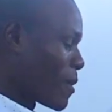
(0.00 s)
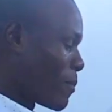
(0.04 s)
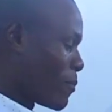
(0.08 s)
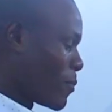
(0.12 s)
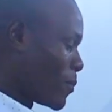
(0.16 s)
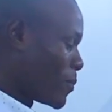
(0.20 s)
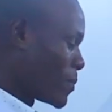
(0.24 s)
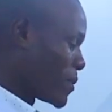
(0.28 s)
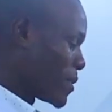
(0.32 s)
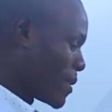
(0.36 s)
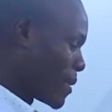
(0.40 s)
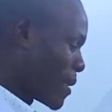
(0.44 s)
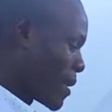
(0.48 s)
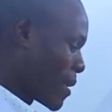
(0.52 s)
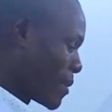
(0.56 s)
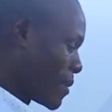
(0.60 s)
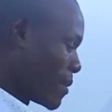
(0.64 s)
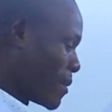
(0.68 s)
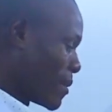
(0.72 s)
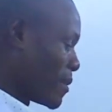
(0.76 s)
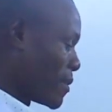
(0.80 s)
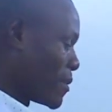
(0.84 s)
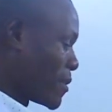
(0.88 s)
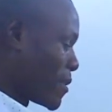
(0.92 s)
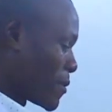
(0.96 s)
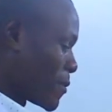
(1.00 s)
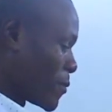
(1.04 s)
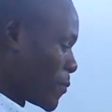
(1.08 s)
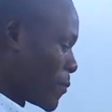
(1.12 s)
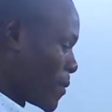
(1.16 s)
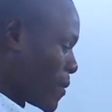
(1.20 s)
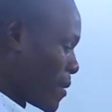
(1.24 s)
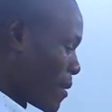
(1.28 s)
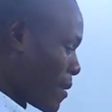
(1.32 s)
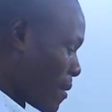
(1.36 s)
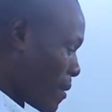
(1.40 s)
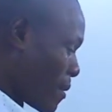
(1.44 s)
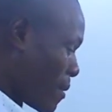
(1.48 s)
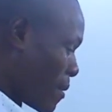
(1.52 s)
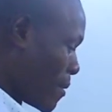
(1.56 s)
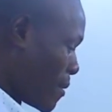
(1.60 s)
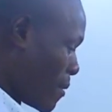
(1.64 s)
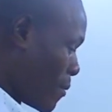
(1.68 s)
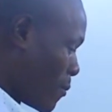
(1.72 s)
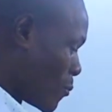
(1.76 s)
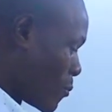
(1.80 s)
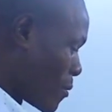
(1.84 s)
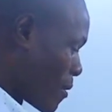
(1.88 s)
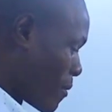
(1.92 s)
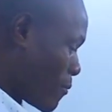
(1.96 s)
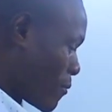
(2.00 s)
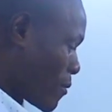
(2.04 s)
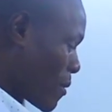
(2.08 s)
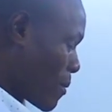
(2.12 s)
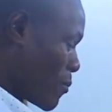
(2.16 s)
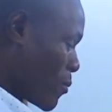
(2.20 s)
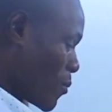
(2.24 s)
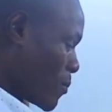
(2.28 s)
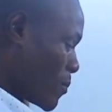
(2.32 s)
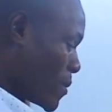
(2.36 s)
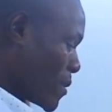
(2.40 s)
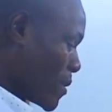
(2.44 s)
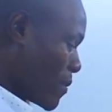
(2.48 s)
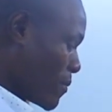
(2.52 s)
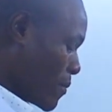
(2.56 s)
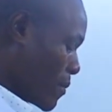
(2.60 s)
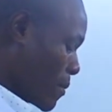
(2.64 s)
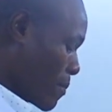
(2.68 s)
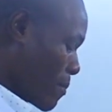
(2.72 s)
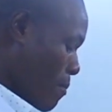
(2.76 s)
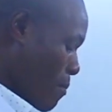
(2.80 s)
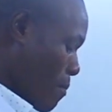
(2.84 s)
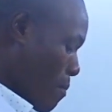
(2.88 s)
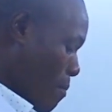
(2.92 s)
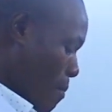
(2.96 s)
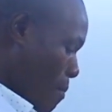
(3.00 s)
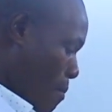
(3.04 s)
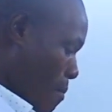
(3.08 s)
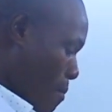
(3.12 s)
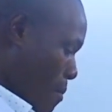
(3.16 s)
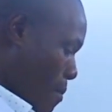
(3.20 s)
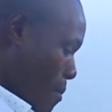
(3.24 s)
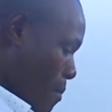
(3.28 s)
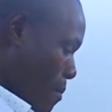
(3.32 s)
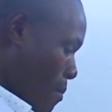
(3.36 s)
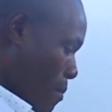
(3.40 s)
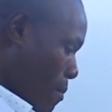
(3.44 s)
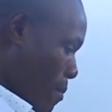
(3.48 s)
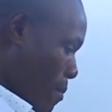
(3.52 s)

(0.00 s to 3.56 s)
The other advantage of this machine, we can see the skin